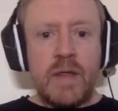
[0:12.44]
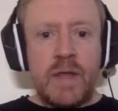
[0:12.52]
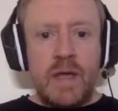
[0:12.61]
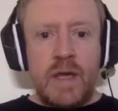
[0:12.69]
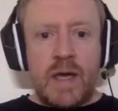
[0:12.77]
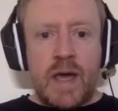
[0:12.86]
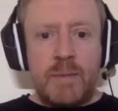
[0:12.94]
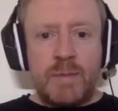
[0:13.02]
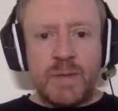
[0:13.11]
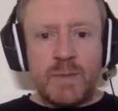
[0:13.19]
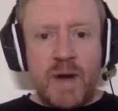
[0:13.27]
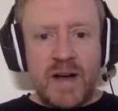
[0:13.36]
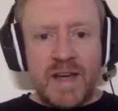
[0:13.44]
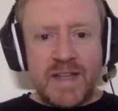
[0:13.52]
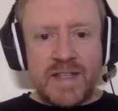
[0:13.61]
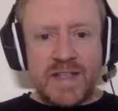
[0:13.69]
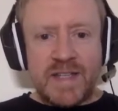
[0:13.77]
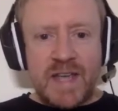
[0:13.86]
the Capital
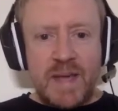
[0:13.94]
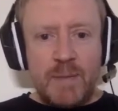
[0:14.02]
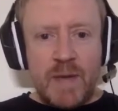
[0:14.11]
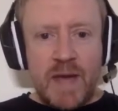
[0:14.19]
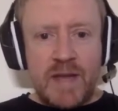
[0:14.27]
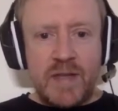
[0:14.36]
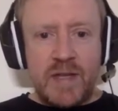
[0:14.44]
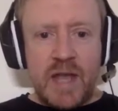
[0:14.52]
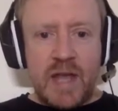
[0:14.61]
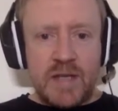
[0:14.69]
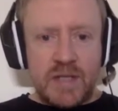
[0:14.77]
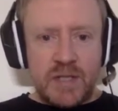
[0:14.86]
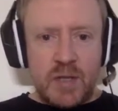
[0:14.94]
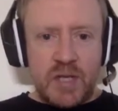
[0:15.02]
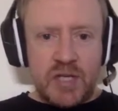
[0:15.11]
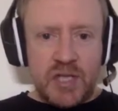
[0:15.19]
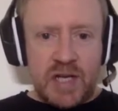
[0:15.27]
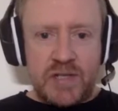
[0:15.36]
Markets team at the London Stock
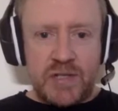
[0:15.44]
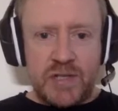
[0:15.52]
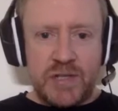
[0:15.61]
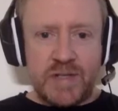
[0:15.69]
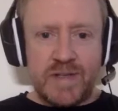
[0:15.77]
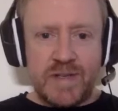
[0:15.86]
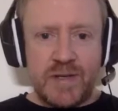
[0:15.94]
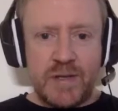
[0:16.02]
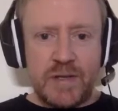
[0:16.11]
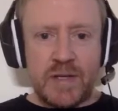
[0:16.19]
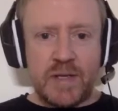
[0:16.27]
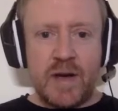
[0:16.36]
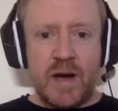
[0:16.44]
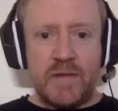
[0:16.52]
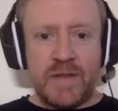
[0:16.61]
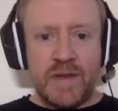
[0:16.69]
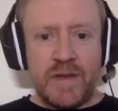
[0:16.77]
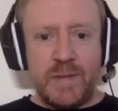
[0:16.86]
Exchange. Good
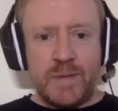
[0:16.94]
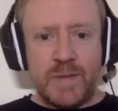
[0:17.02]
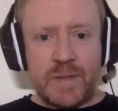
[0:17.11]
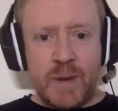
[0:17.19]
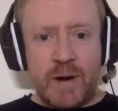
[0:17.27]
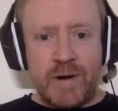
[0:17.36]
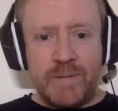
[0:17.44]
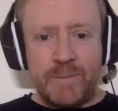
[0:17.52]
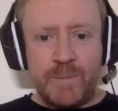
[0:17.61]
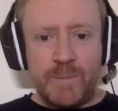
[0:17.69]
afternoon, Tamara.